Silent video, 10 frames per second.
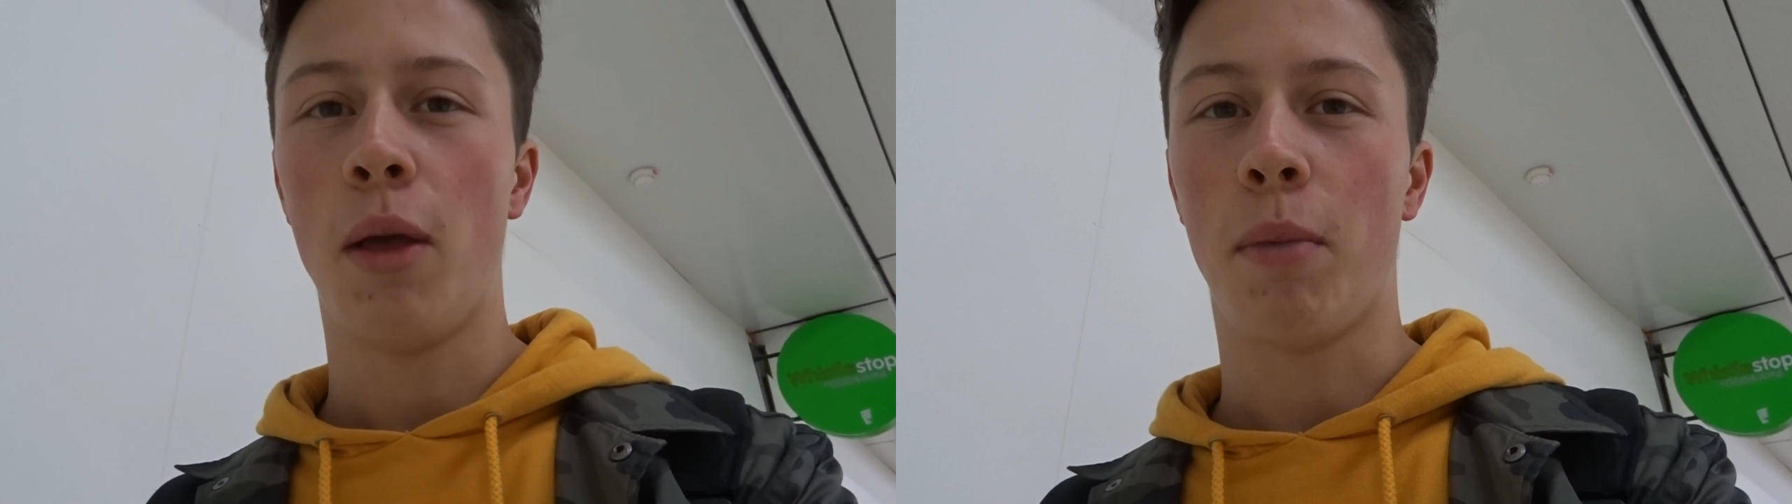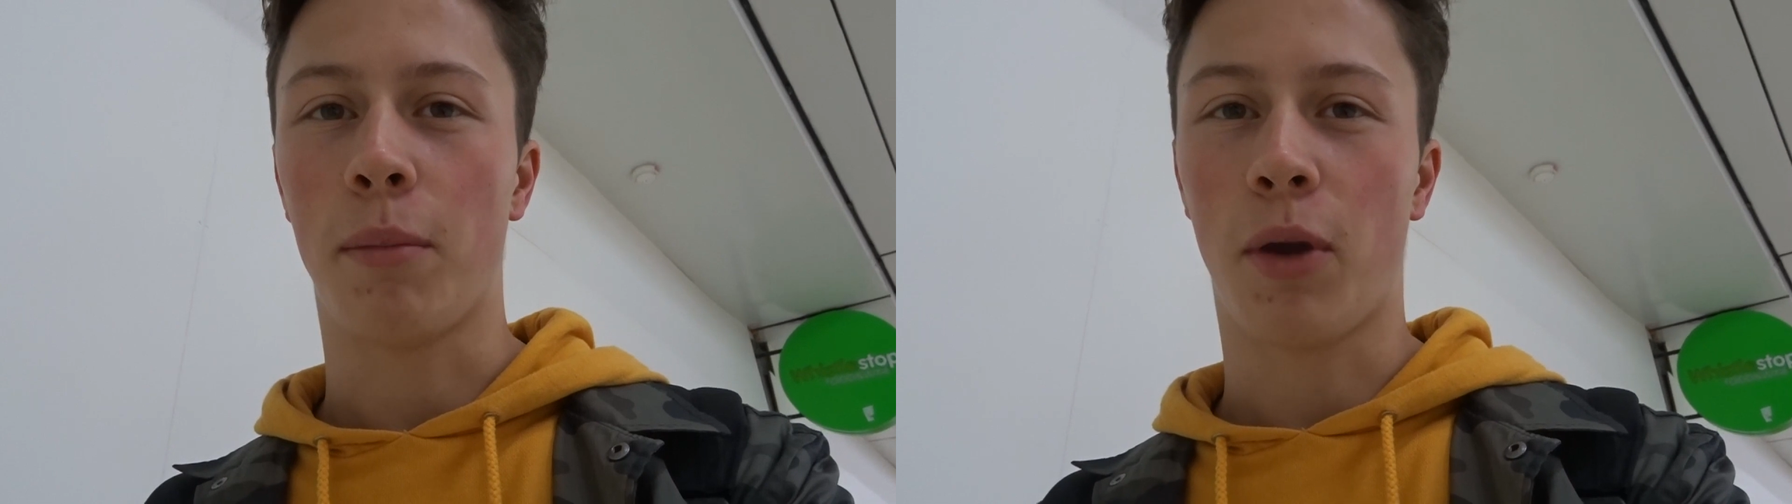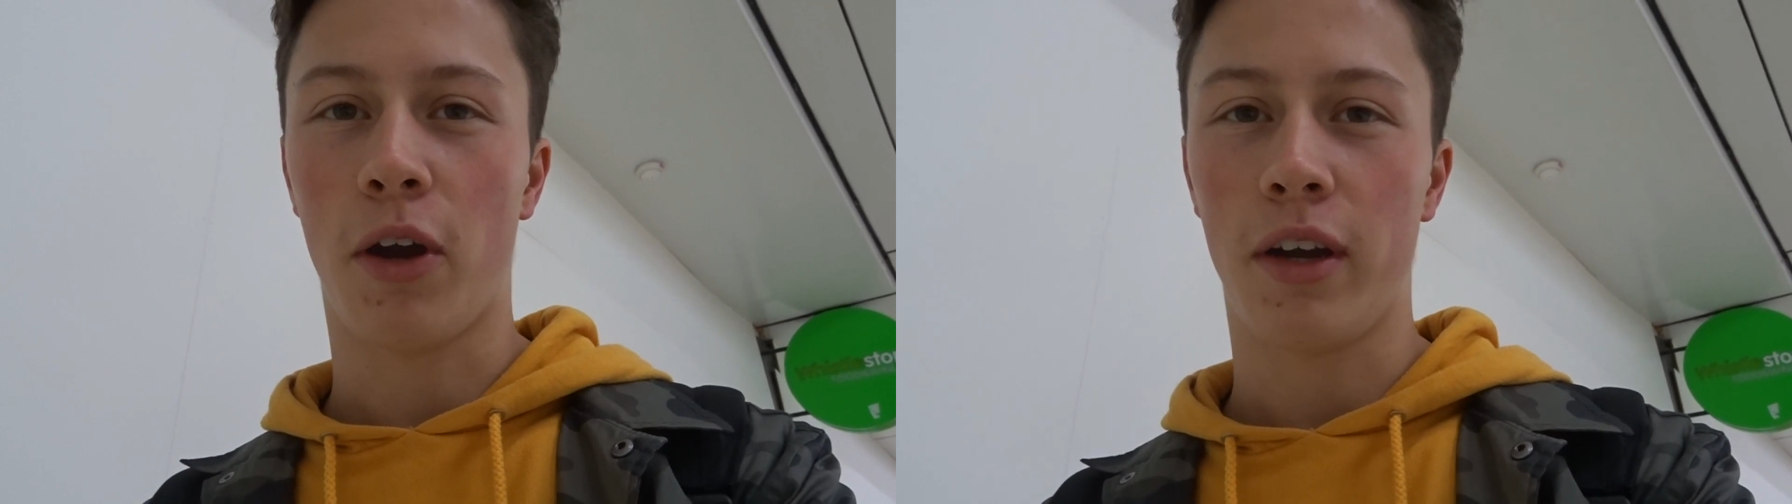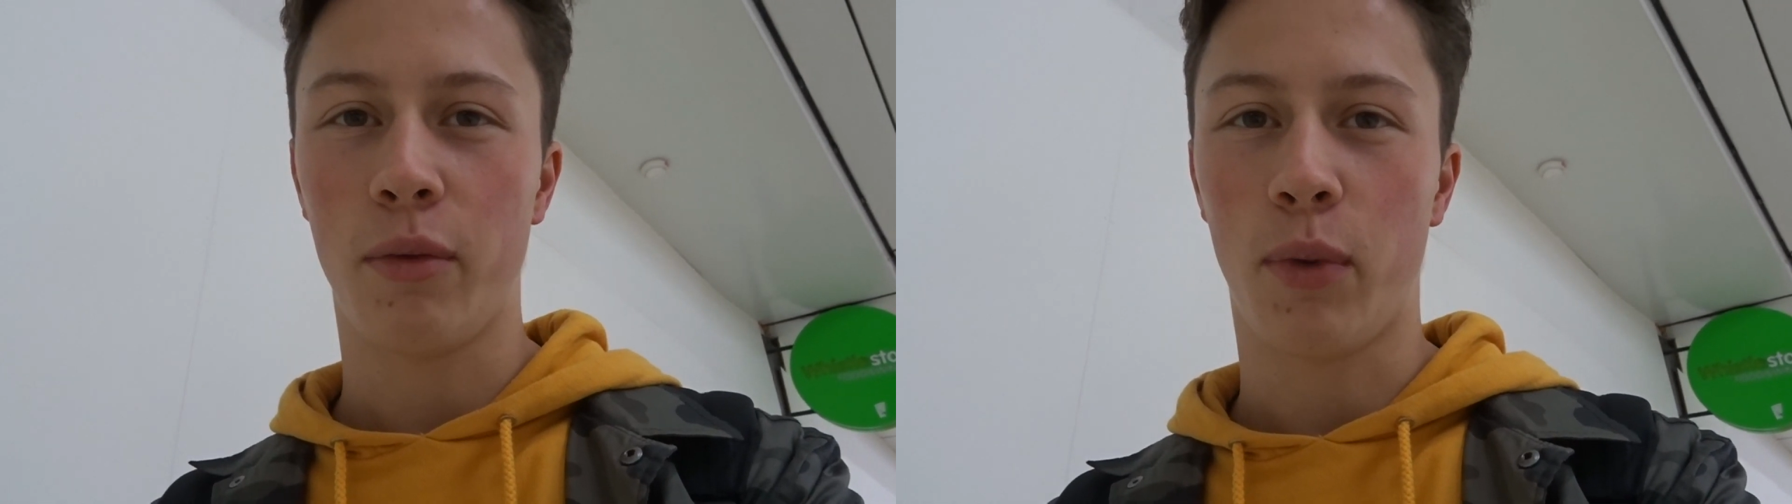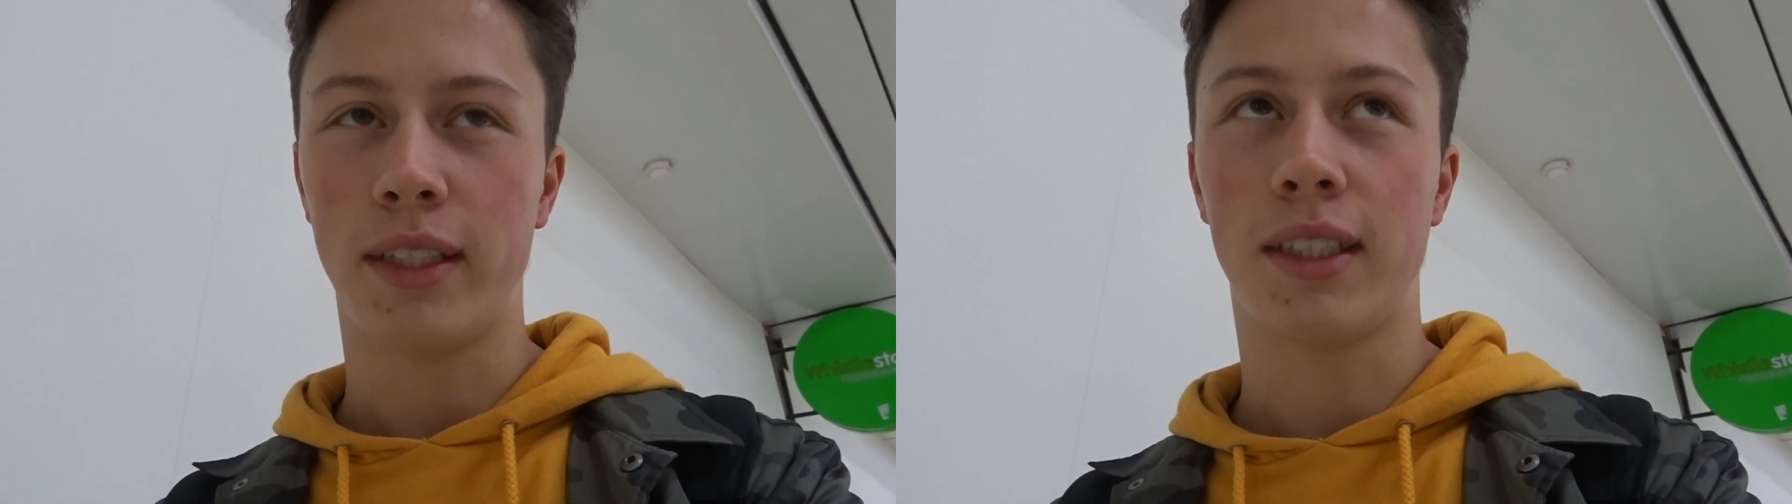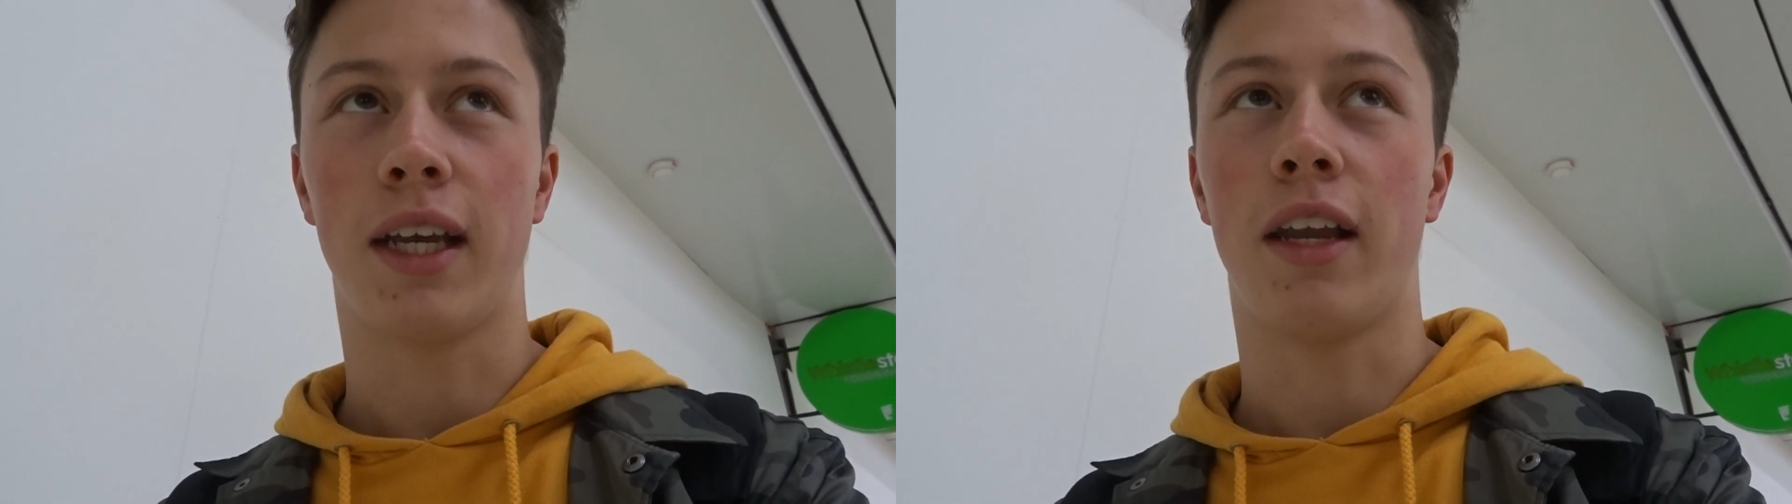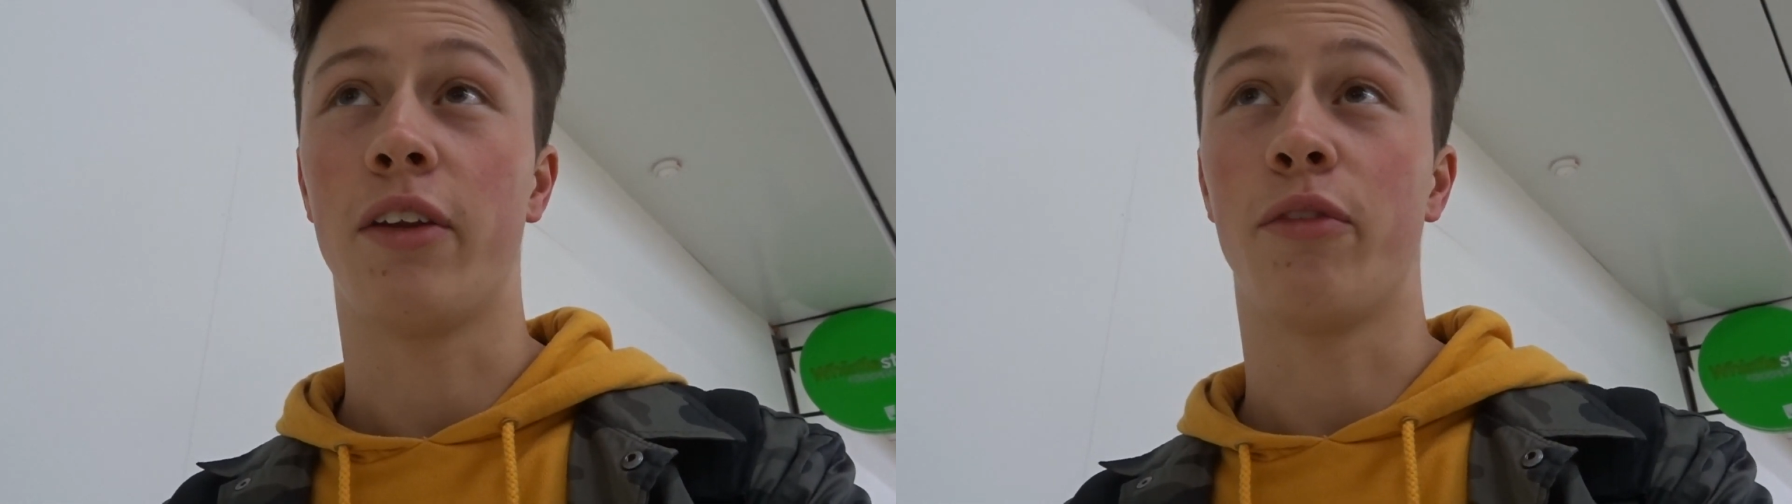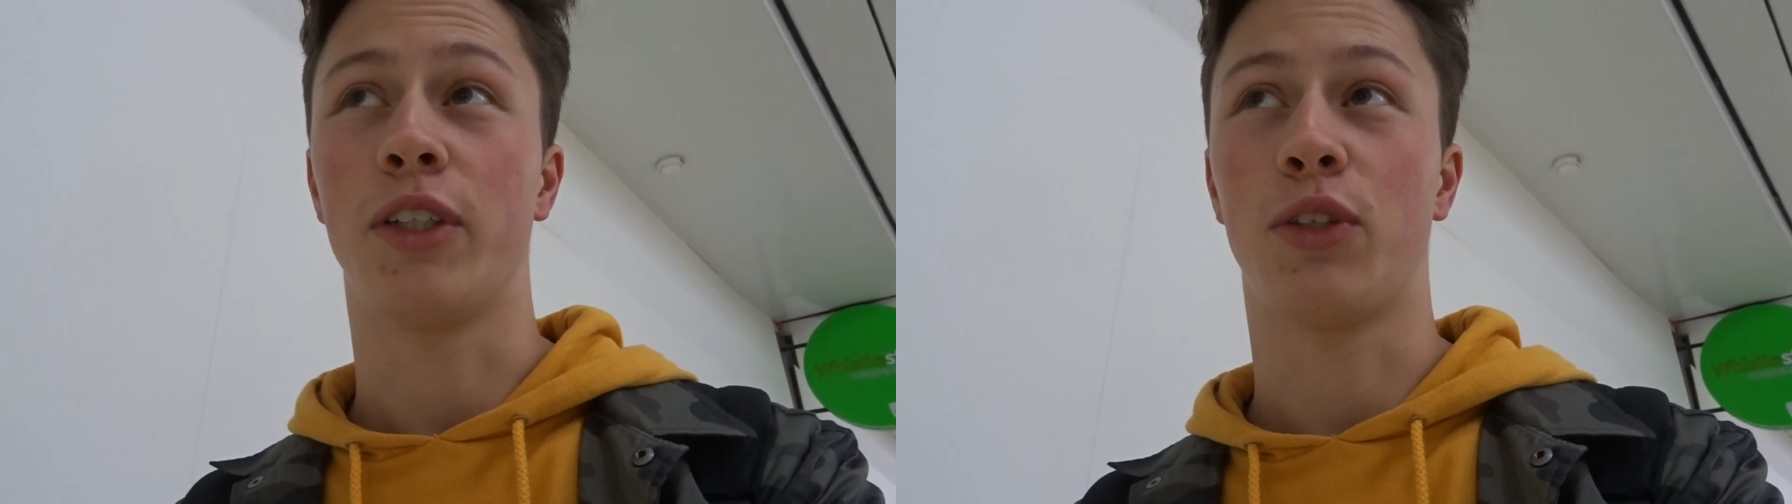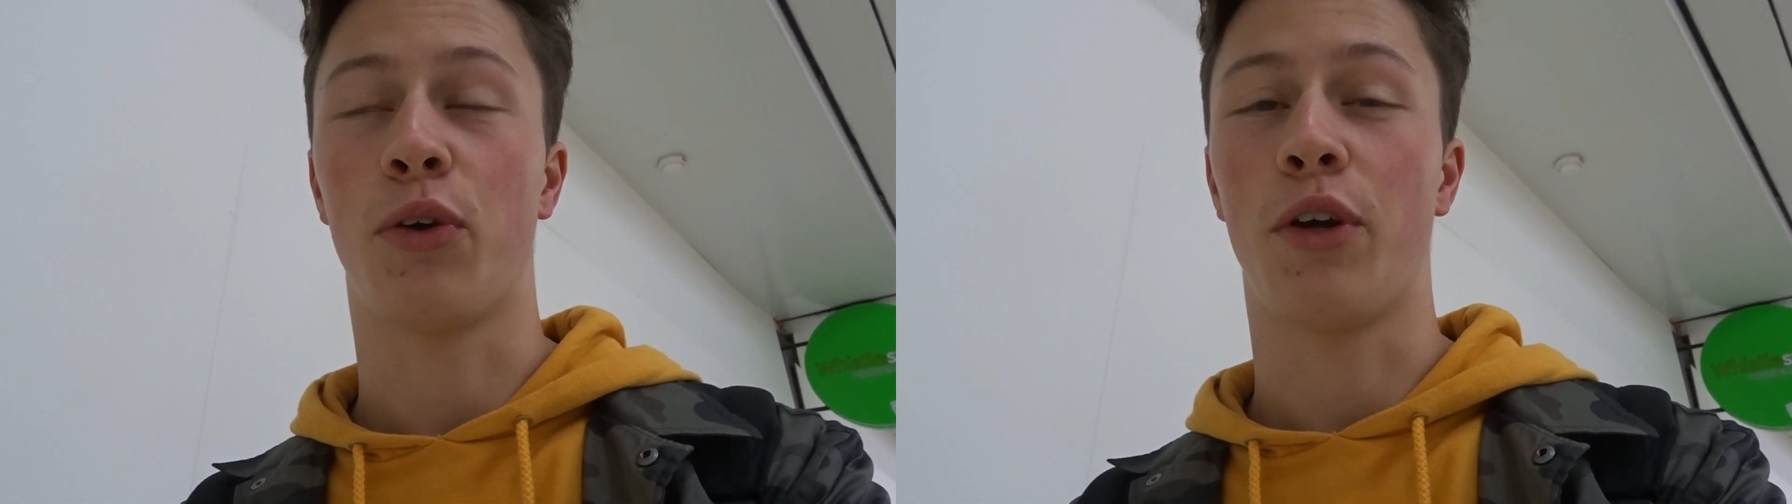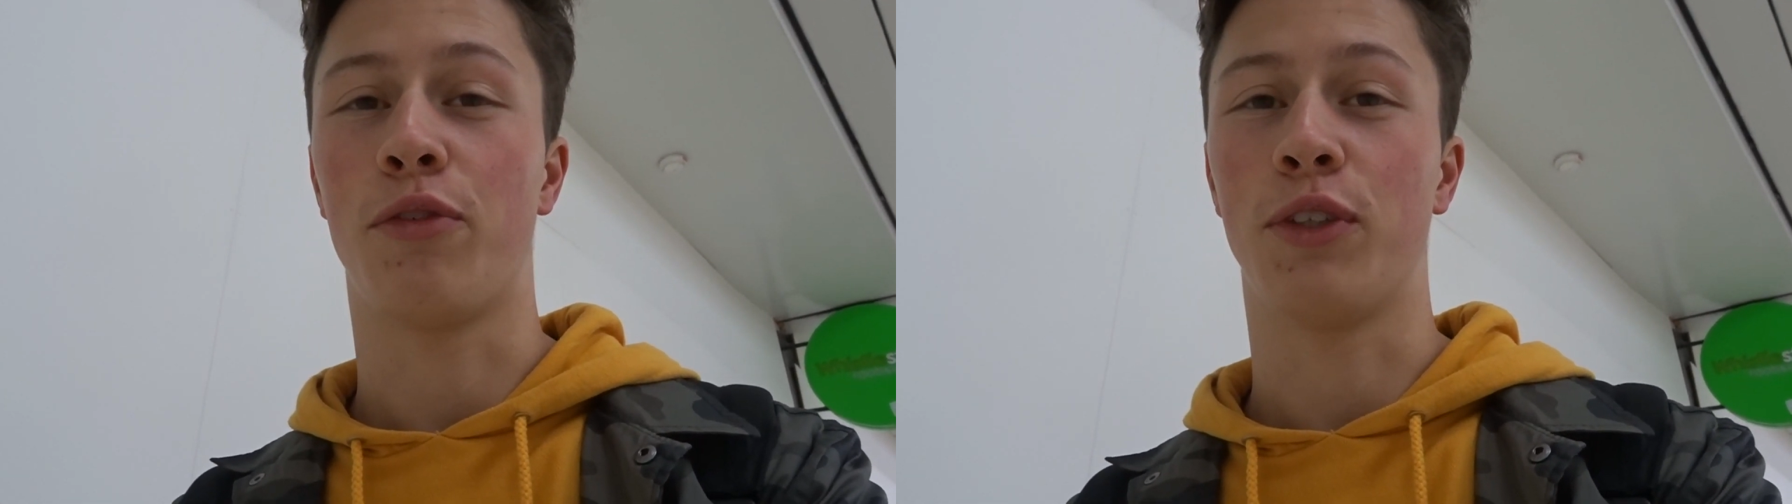But I'm currently waiting at London Victoria